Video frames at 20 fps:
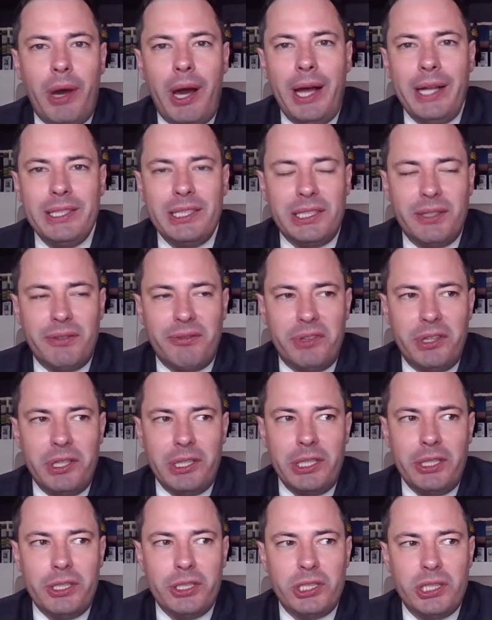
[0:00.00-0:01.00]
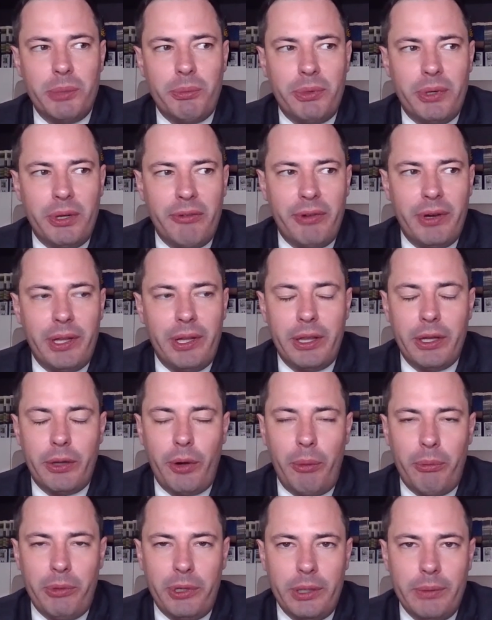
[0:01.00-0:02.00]
minds of the leadership of the
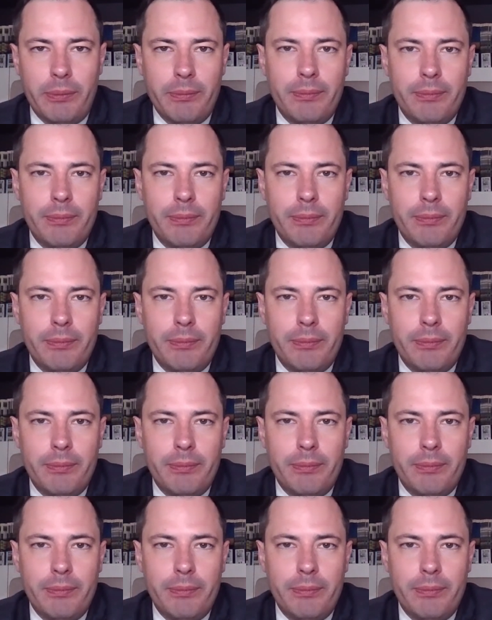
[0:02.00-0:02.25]
Kremlin?